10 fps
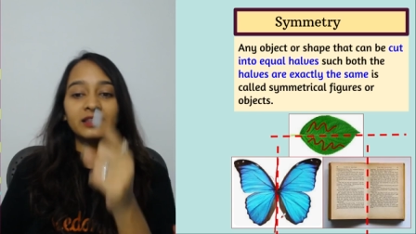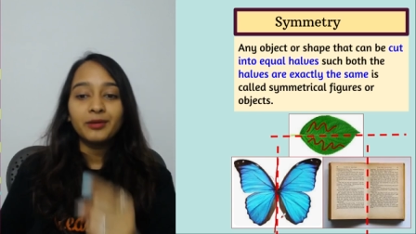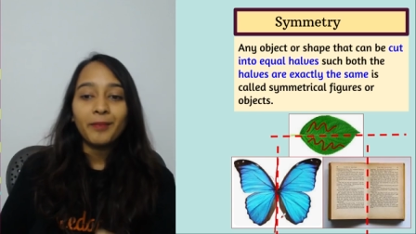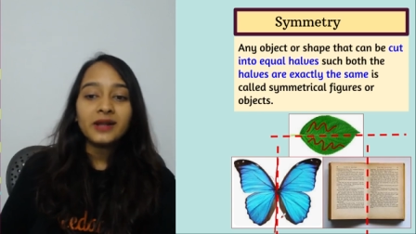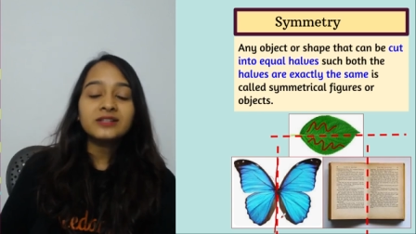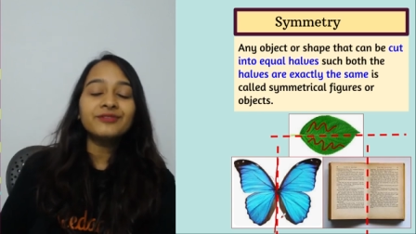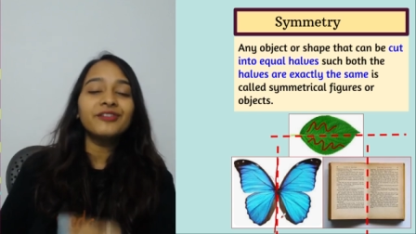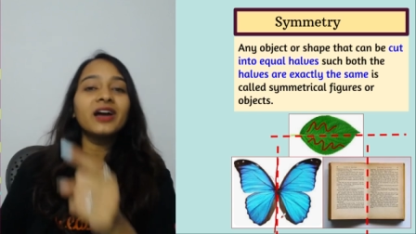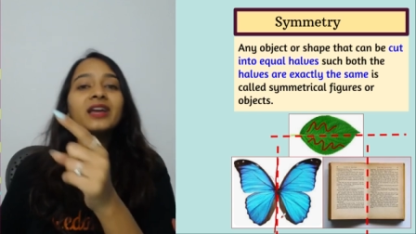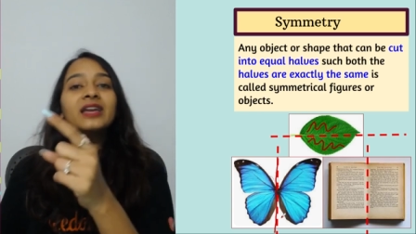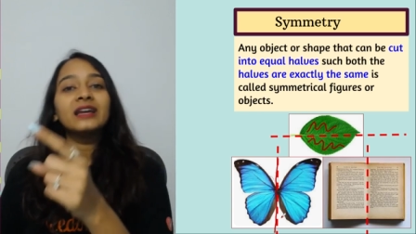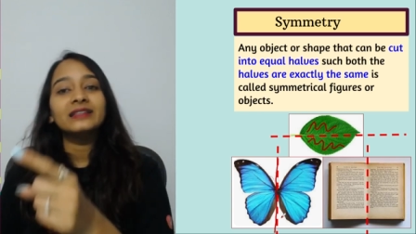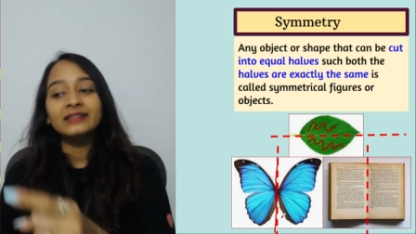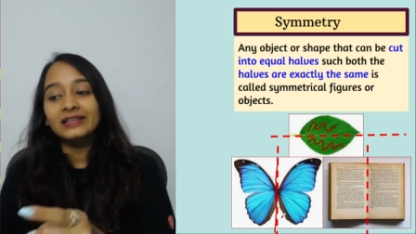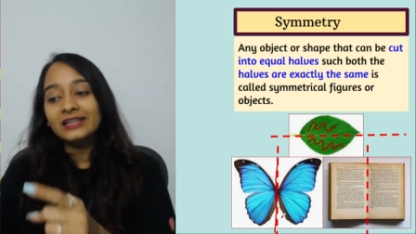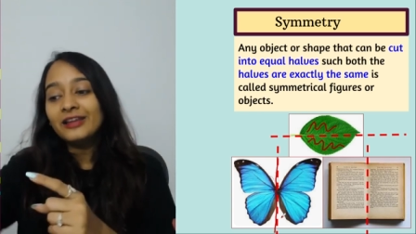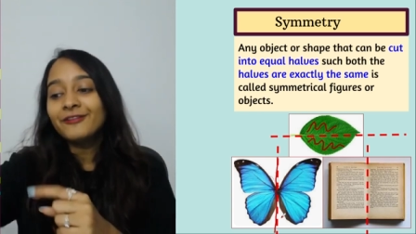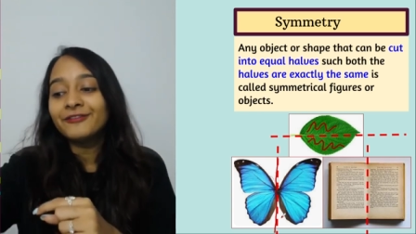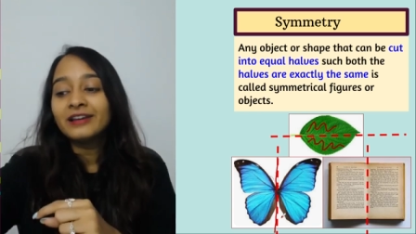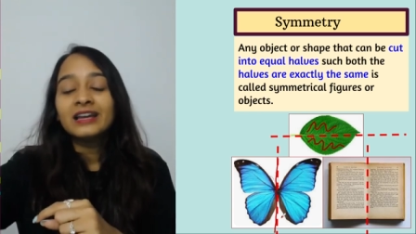the butterfly, the
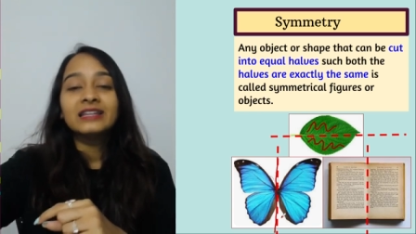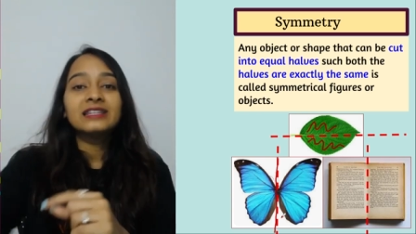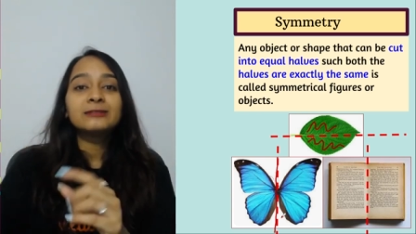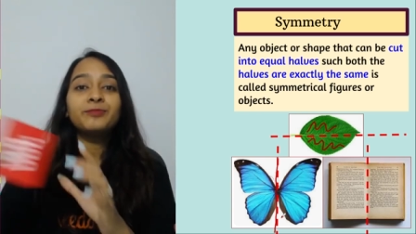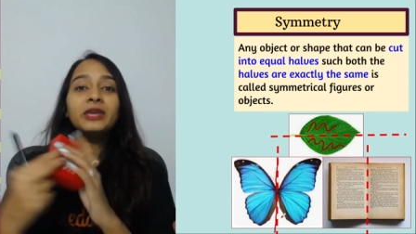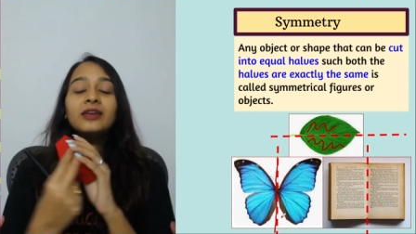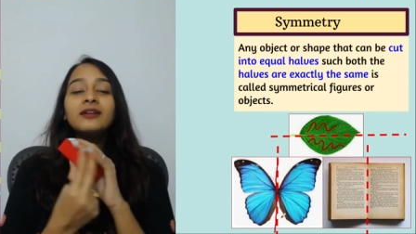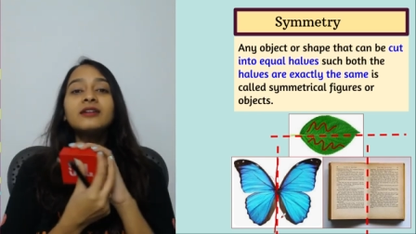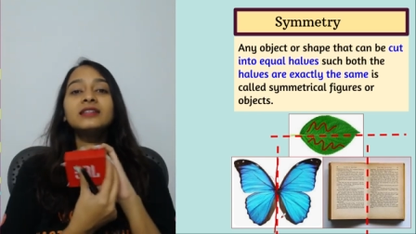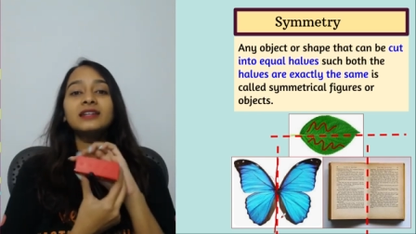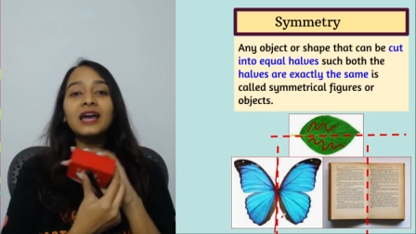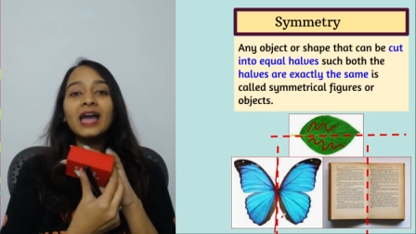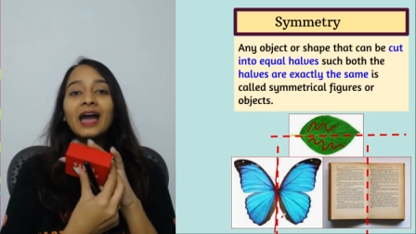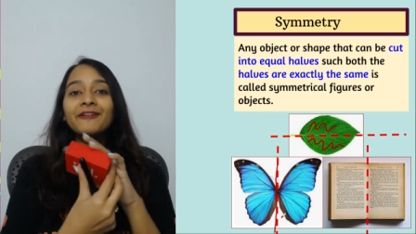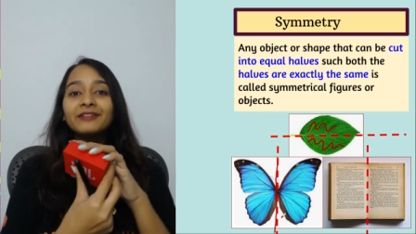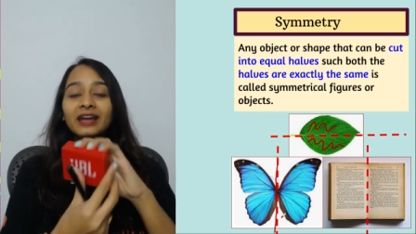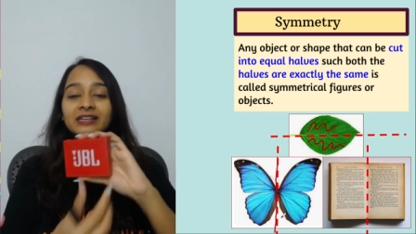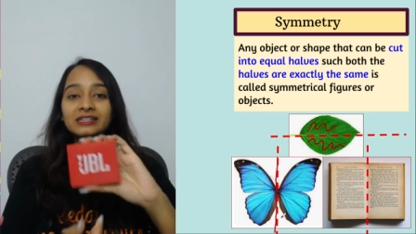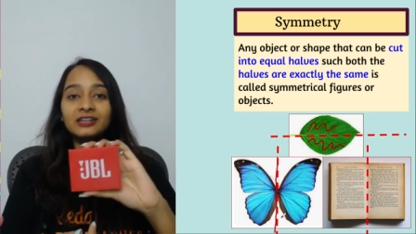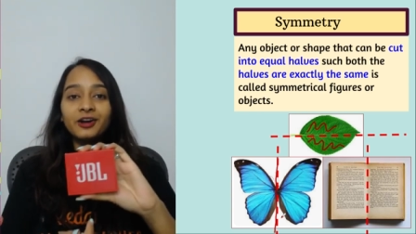leaf, the speaker that I have
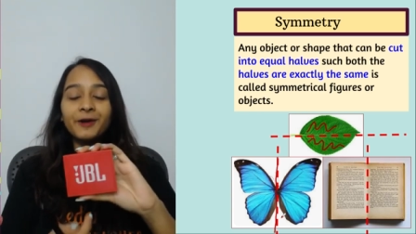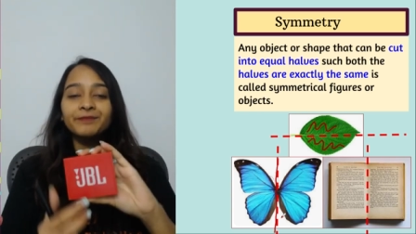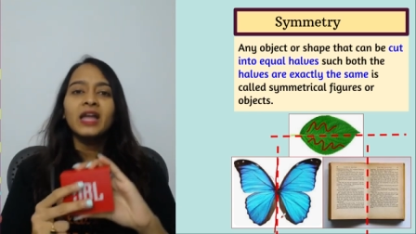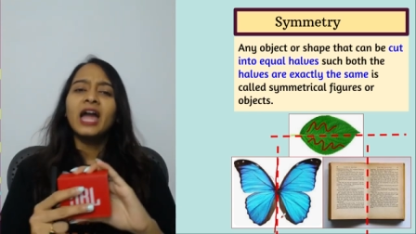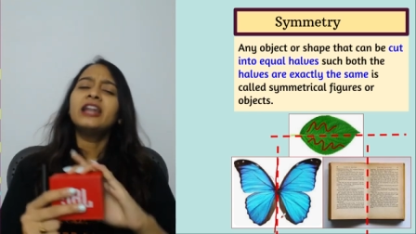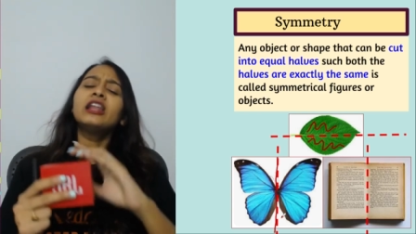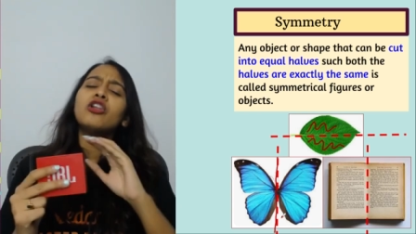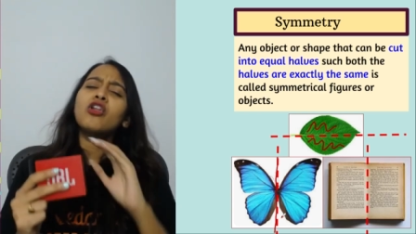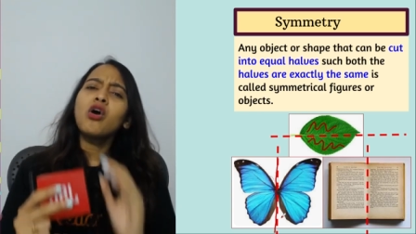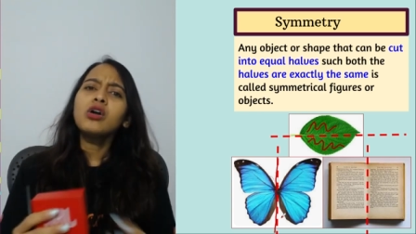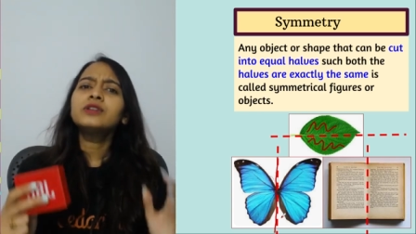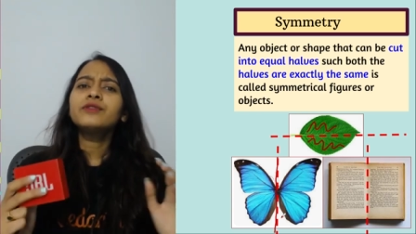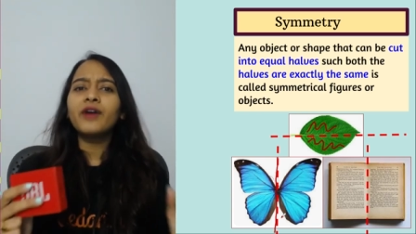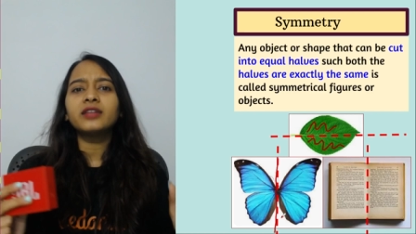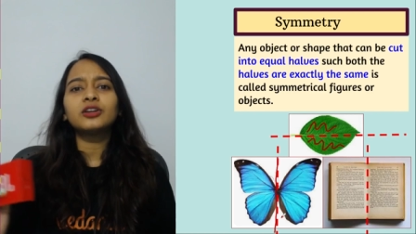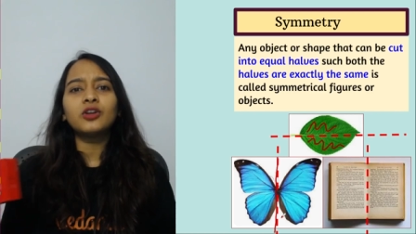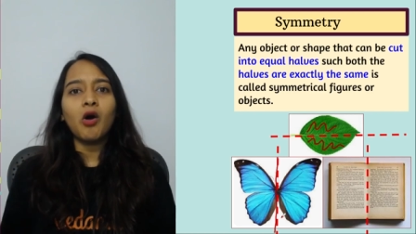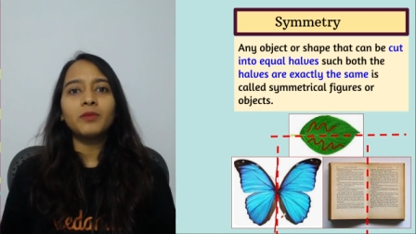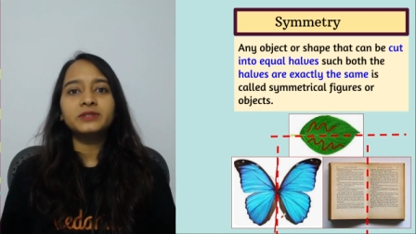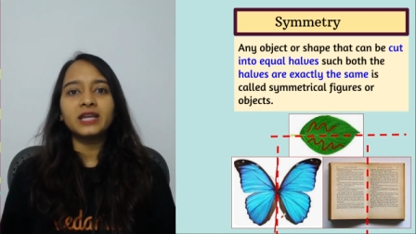right here, and a lot of other
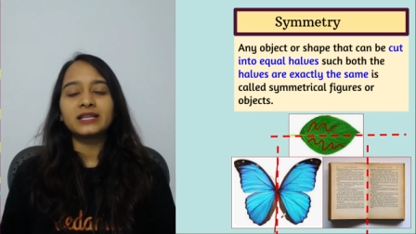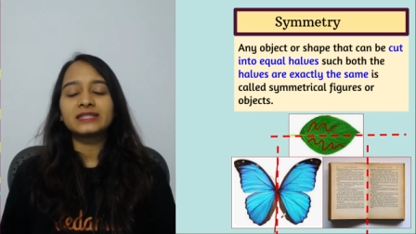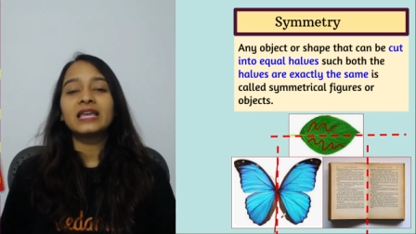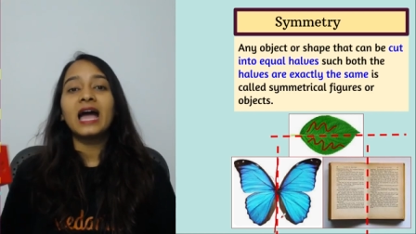objects